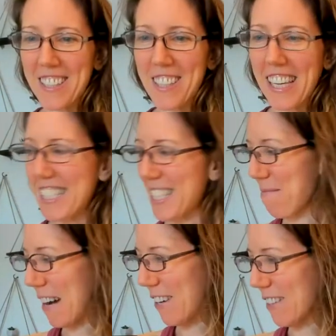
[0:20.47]
cooking
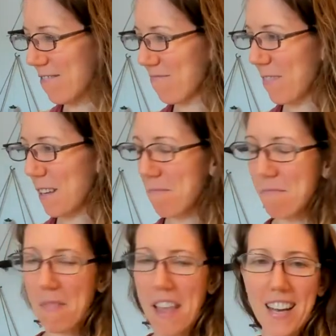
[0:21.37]
demo
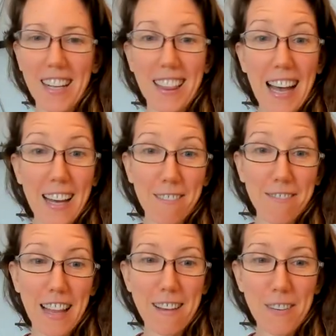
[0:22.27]
and a lot of
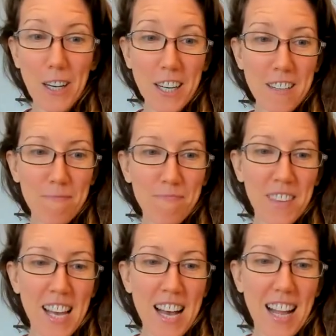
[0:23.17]
flavor,
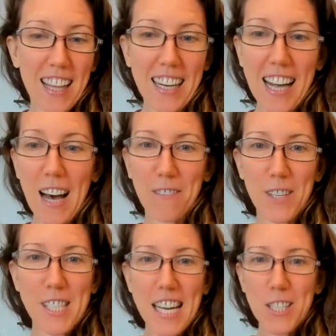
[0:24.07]
a lot of
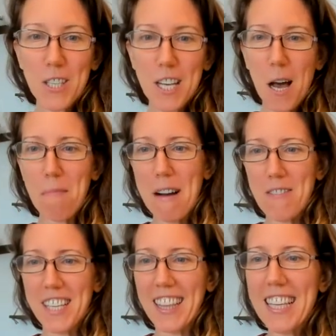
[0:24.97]
conversation
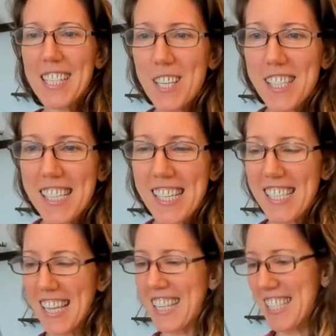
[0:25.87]
about
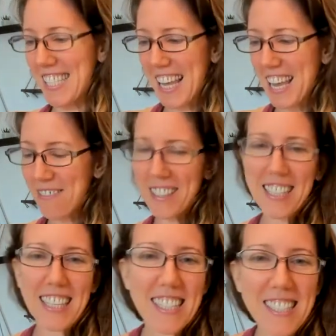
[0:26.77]
deliciousness and
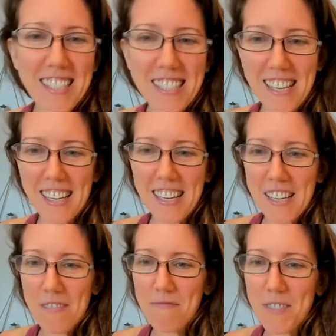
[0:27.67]
savoriness.
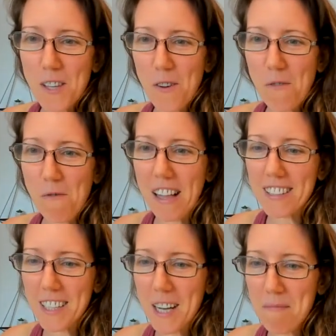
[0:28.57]
So
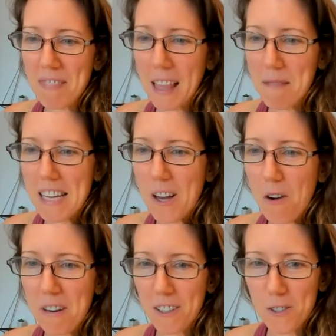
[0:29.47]
welcome. Let me
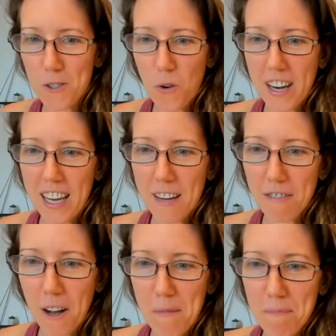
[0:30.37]
know where you're joining
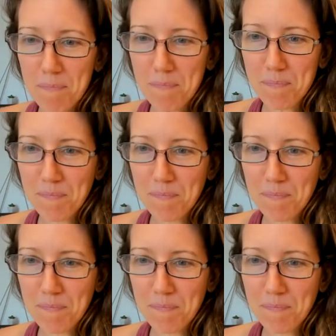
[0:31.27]
from.